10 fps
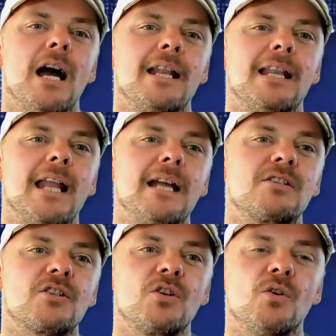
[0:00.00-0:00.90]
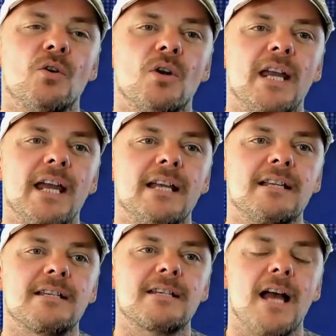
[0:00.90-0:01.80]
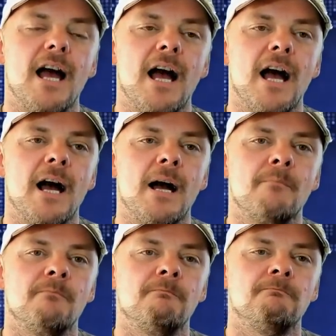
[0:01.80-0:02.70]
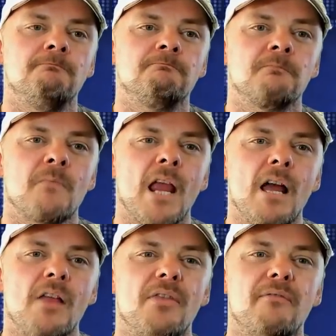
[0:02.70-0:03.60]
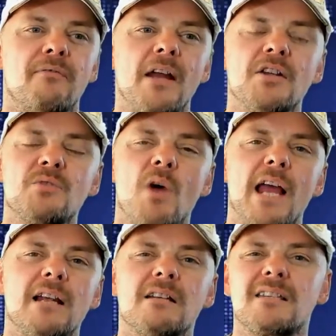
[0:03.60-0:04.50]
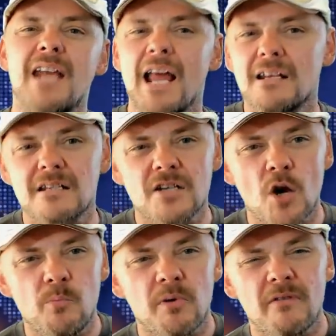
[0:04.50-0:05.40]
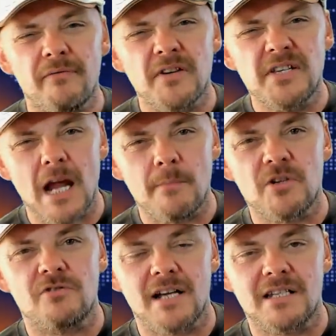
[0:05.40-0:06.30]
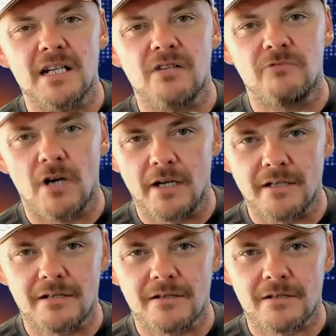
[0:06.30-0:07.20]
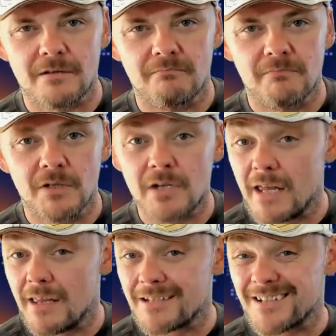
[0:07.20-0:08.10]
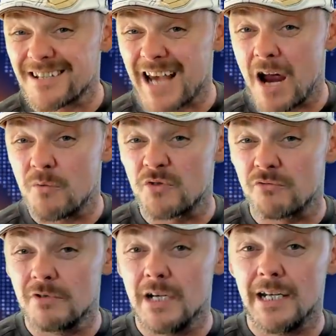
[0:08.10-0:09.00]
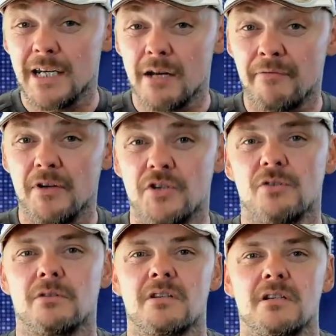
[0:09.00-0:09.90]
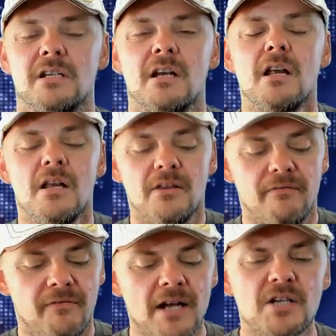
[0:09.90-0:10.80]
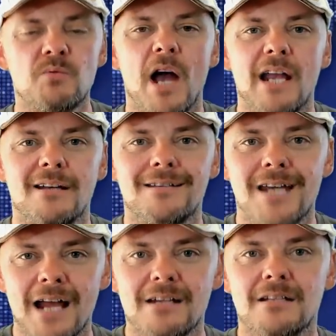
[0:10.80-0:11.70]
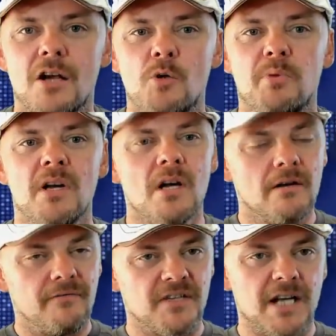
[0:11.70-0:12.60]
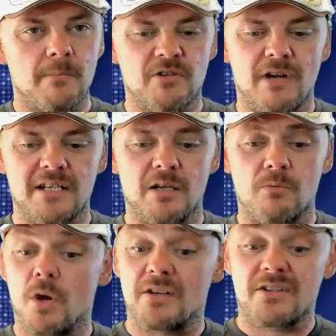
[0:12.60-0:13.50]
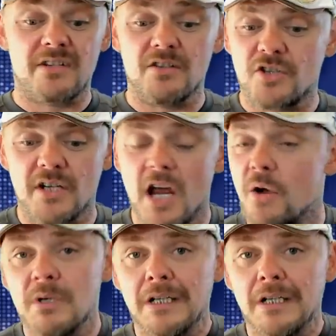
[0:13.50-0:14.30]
Let's call it the Venezuelan Telescope for Democratic Rights. That sounds really official, doesn't it? The Venezuelan Telescope for Democratic Rights. Since, you know,